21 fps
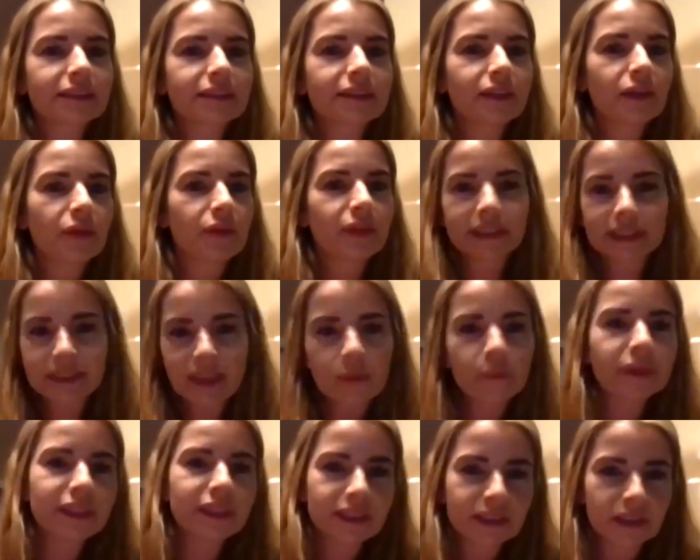this
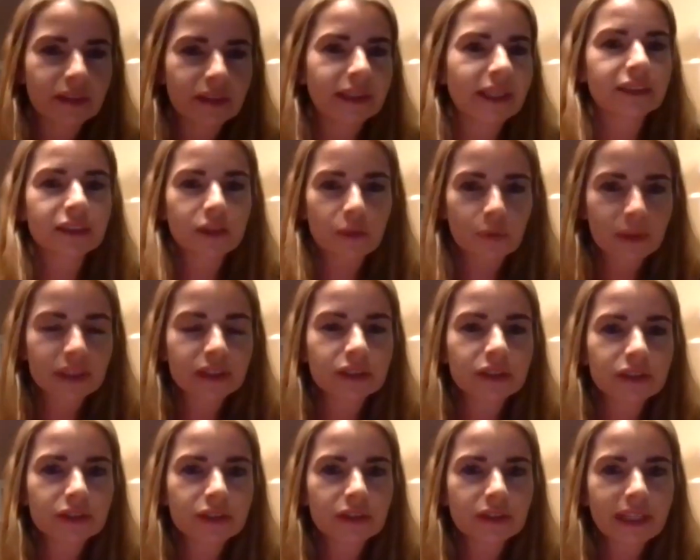company is doing that, so we
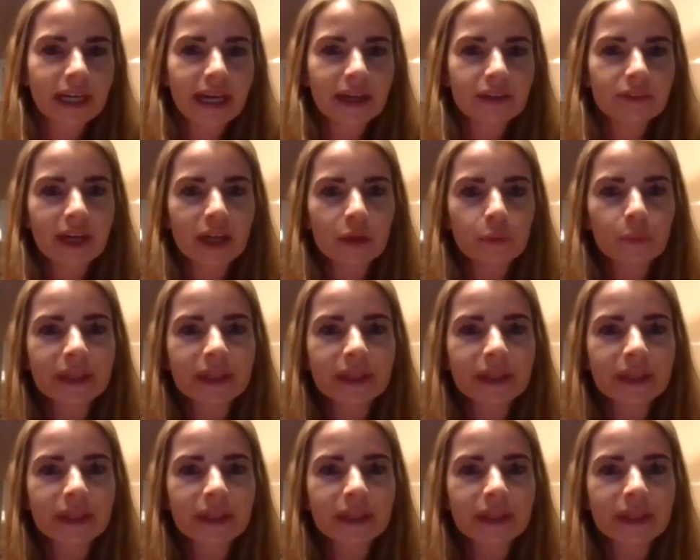should do that, right?